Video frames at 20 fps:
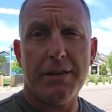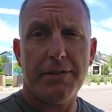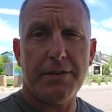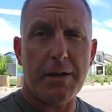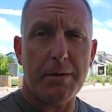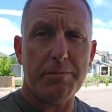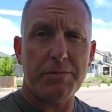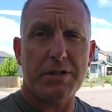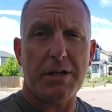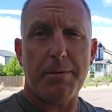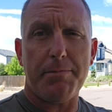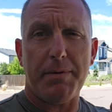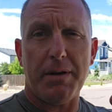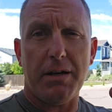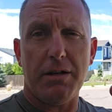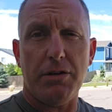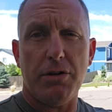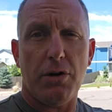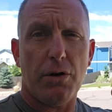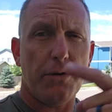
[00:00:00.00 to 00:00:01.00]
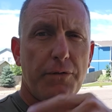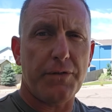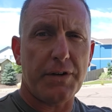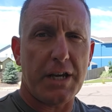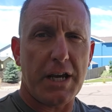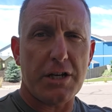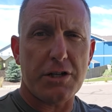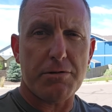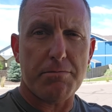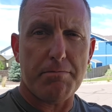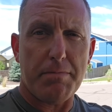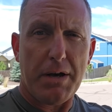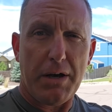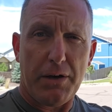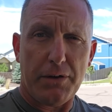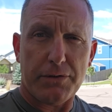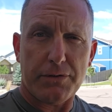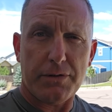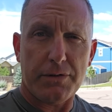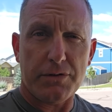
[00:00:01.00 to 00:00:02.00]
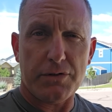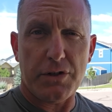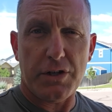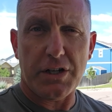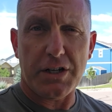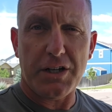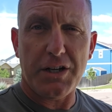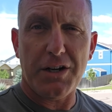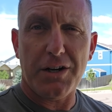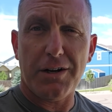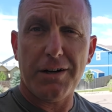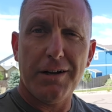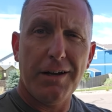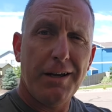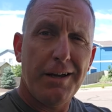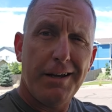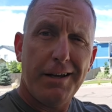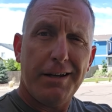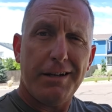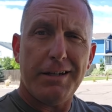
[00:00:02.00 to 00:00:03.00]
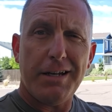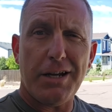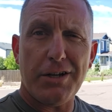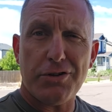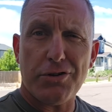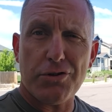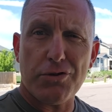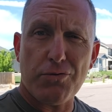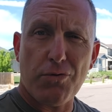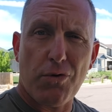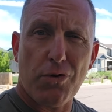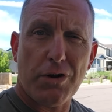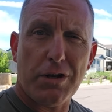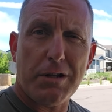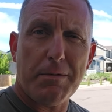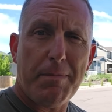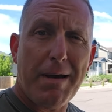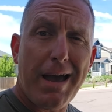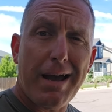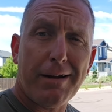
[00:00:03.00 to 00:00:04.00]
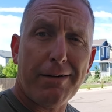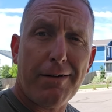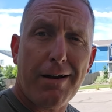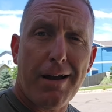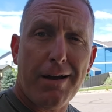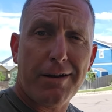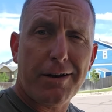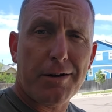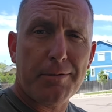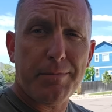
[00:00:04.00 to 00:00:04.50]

Thumbs up and notification bells, so you can hear nature's roaring in the background.